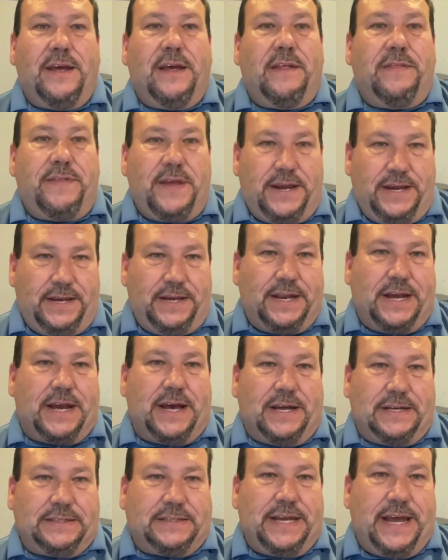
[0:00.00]
they need to
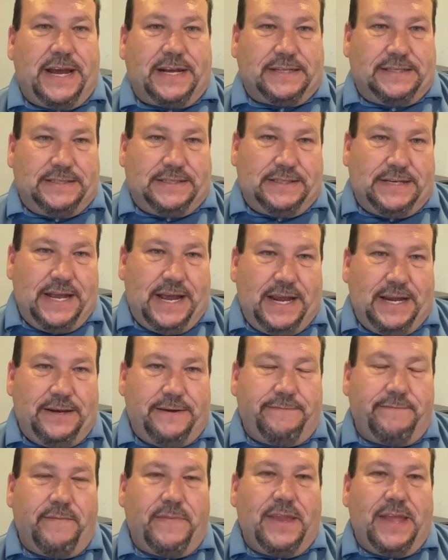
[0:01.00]
contact the state.
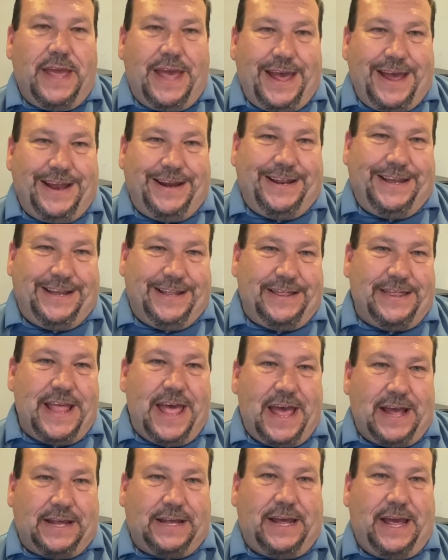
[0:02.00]
And in
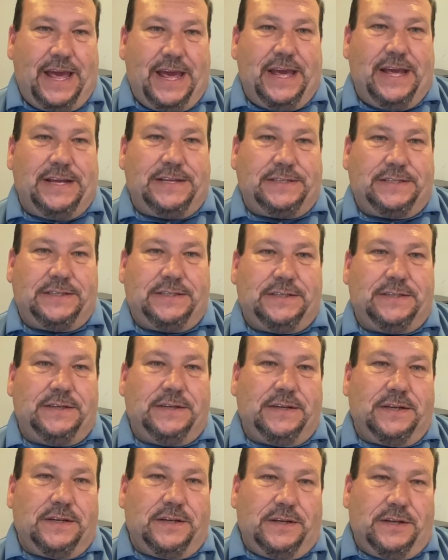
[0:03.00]
that case,
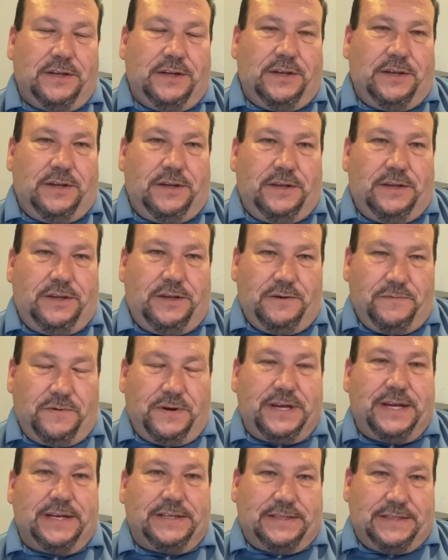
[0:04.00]
you will
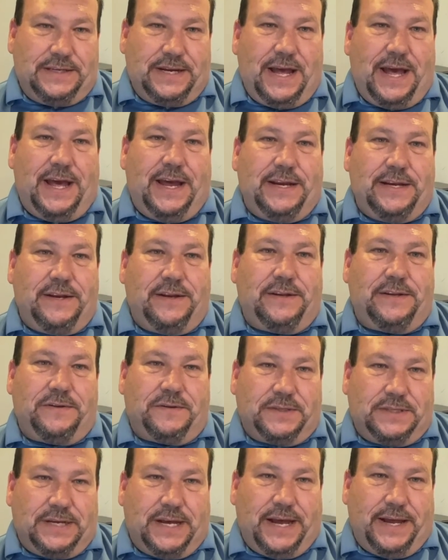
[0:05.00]
get denied your
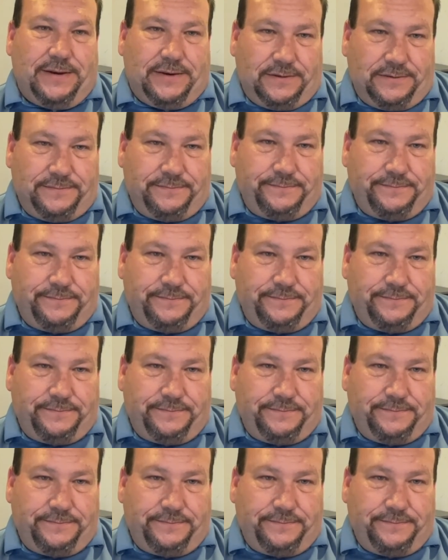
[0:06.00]
title.